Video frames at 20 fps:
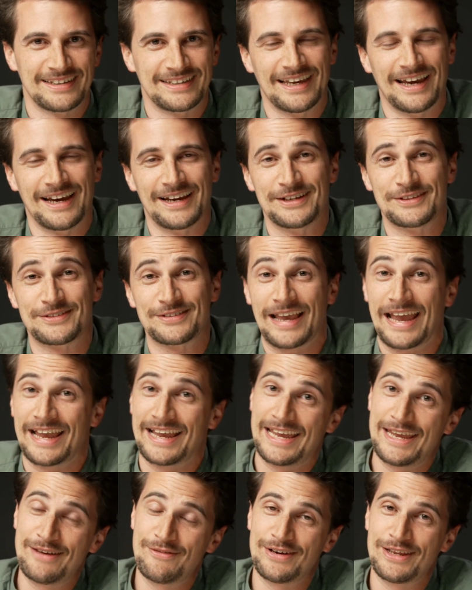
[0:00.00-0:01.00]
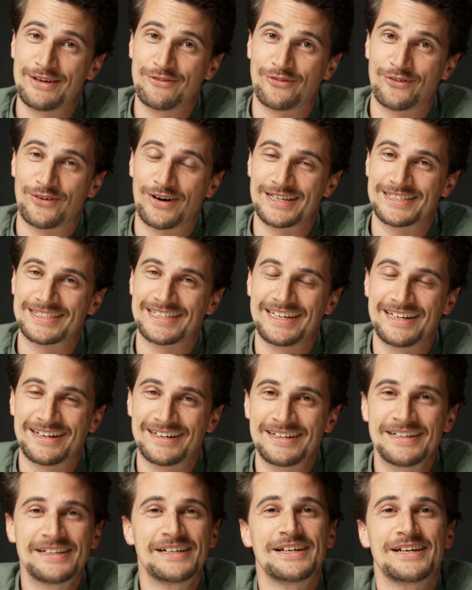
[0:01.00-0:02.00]
Yeah, it's evening for us
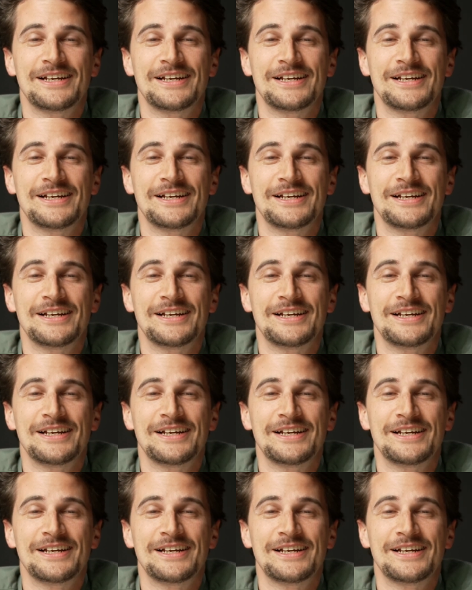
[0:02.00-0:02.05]
here.